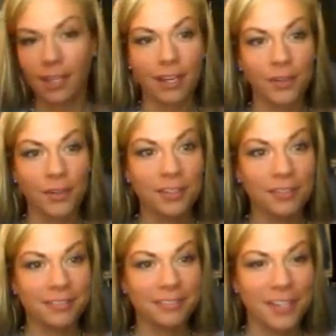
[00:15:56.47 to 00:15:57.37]
I
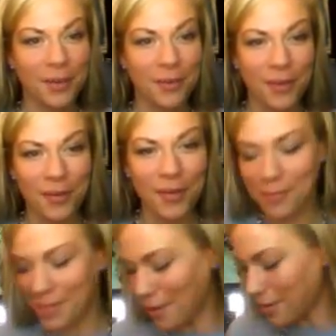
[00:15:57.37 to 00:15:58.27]
couldn't, go on
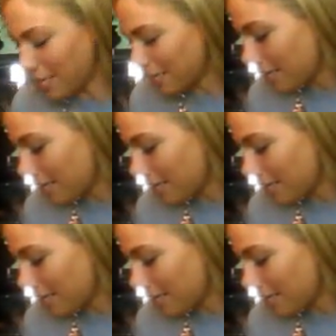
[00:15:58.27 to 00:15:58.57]
without it.